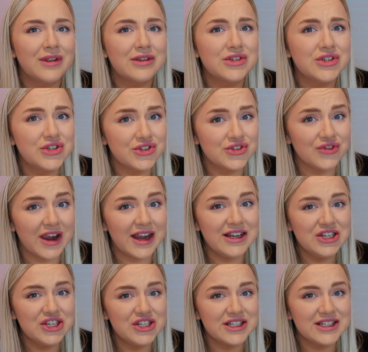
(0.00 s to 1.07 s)

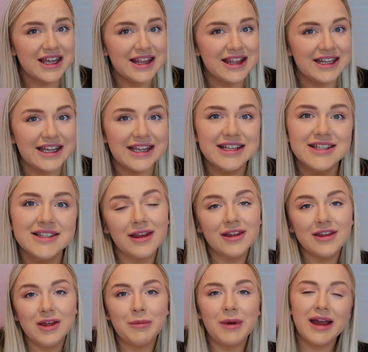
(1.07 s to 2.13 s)
strange to say the least.
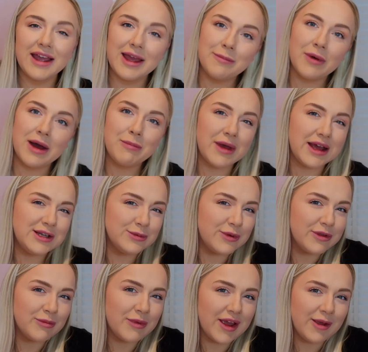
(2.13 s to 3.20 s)
You're back in my bed
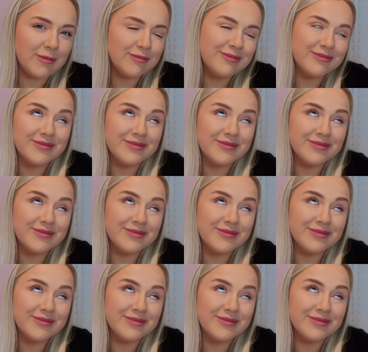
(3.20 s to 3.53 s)
with me.